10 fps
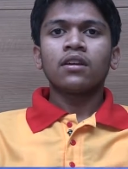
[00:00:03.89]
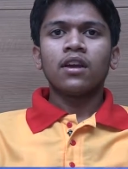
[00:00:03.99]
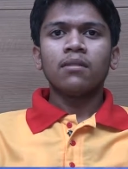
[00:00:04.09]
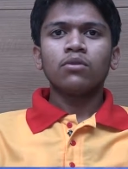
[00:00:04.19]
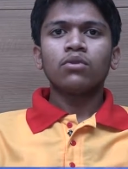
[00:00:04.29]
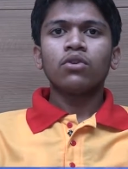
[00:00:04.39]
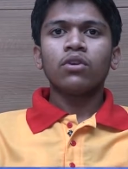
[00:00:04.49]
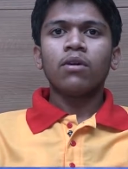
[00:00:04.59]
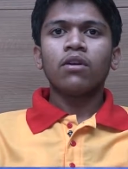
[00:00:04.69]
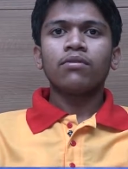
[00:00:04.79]
came to know
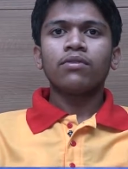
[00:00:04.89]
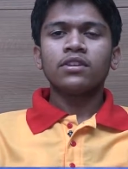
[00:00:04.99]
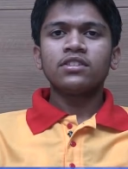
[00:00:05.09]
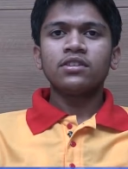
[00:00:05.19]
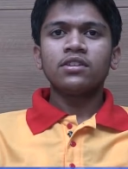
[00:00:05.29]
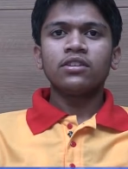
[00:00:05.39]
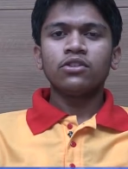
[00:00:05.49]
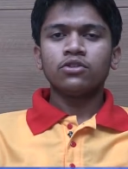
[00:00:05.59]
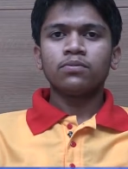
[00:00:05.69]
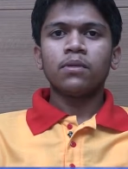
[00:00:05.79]
about FIITJEE in
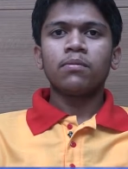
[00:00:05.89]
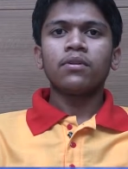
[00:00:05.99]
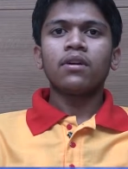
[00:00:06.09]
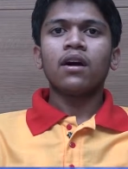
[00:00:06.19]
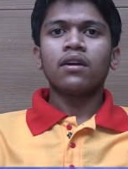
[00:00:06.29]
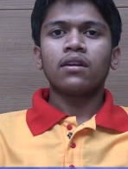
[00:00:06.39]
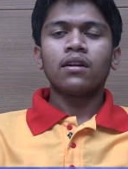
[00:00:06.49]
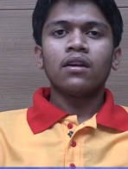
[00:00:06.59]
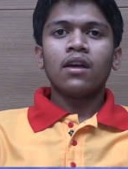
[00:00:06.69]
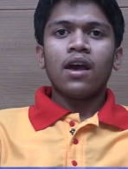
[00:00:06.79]
newspaper
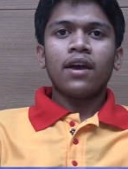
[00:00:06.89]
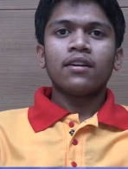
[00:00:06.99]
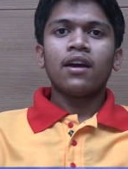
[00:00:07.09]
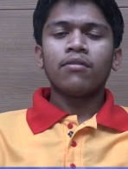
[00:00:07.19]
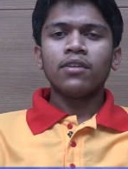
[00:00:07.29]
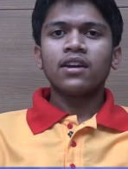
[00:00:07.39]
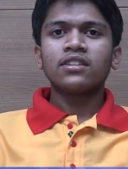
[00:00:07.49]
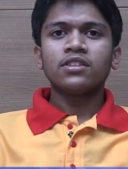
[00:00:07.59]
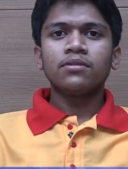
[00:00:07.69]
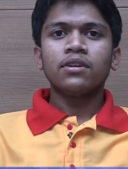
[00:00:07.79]
and having
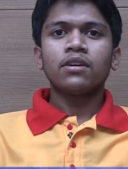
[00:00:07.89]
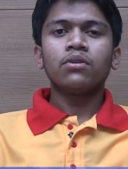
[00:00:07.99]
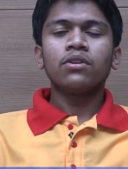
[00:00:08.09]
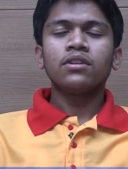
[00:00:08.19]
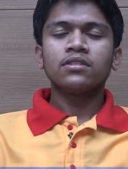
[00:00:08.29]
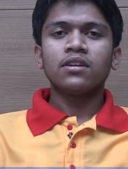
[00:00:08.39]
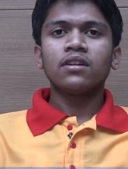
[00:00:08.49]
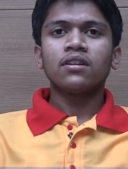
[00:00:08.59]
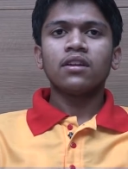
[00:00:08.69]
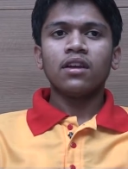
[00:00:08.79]
achieved a good
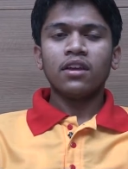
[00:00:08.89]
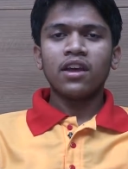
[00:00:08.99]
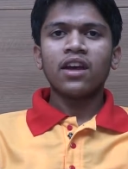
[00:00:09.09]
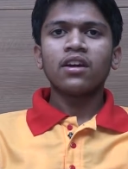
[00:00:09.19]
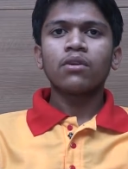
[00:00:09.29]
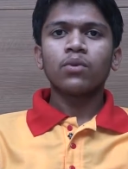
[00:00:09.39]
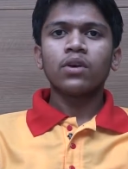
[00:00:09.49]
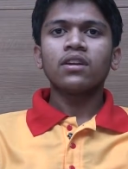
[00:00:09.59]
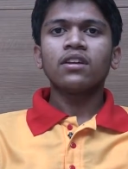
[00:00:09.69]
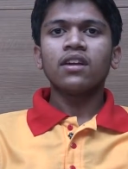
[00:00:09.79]
result
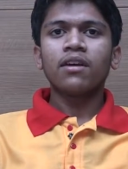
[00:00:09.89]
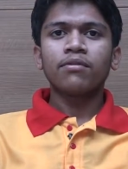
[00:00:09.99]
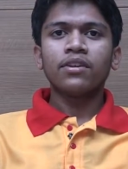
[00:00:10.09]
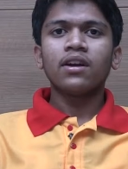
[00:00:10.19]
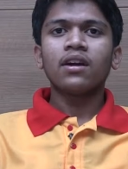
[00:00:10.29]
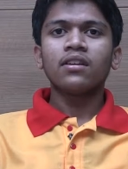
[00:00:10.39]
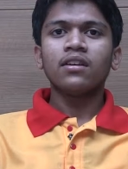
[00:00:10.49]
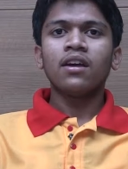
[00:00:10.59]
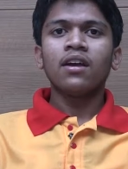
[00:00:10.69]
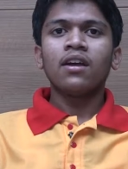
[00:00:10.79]
AIR-1 in FTRE,